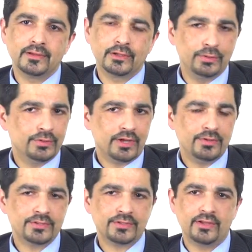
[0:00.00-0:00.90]

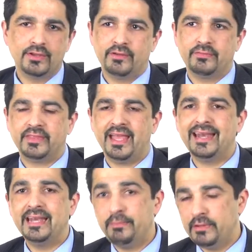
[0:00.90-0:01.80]
glucose, for their
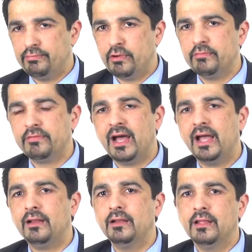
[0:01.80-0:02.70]
lipid
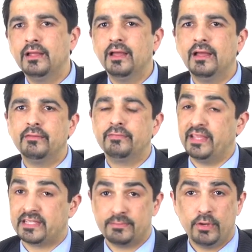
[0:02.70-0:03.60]
profile, for
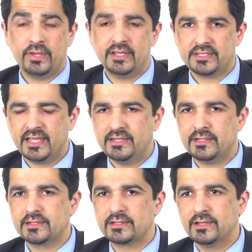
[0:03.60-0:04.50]
their smoking
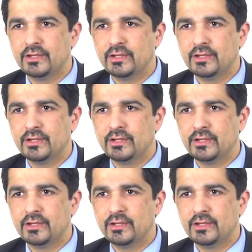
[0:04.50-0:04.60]
status?